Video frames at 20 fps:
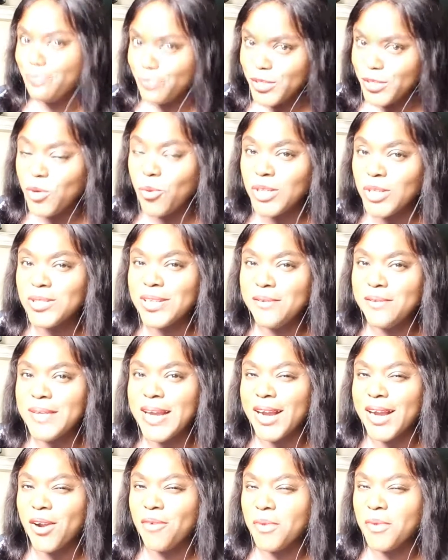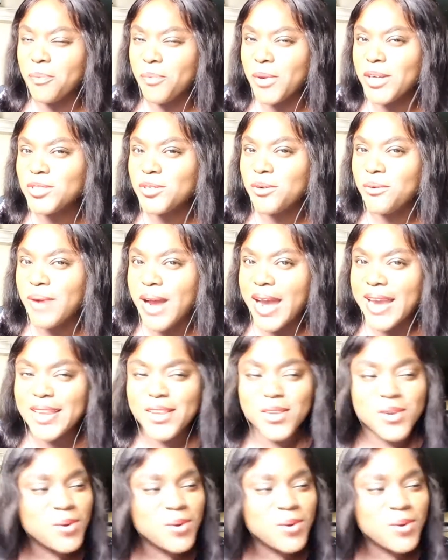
You want to leave that kind of impression, right?